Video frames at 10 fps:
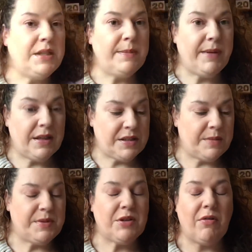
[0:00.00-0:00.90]
to be a
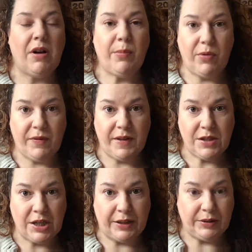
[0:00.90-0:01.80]
subscriber of the
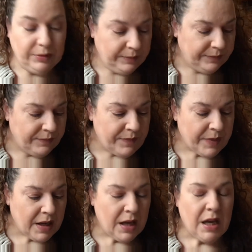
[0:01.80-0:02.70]
channel,
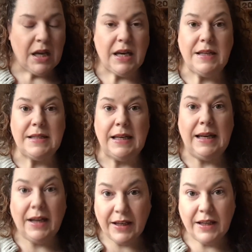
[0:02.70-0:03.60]
you need to
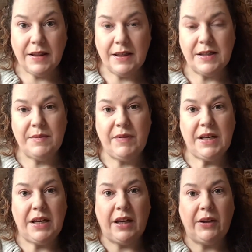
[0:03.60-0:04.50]
like this
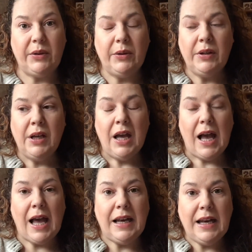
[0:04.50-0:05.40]
video
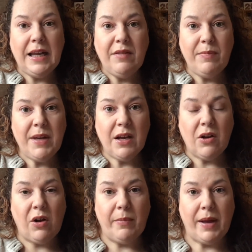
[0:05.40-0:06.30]
and leave me a
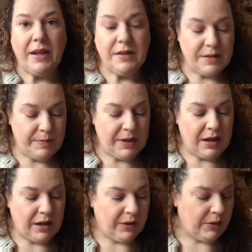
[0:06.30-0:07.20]
comment
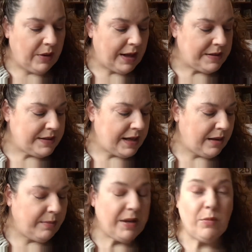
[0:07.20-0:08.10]
below and tell
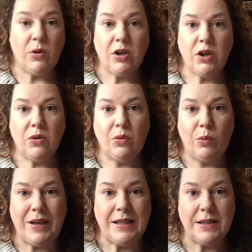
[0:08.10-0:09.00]
me what your
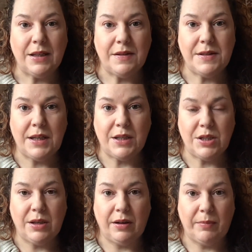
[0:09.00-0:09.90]
winter
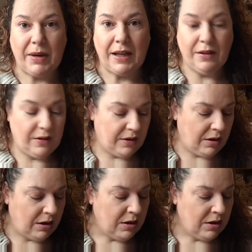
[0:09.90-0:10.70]
stitching plans are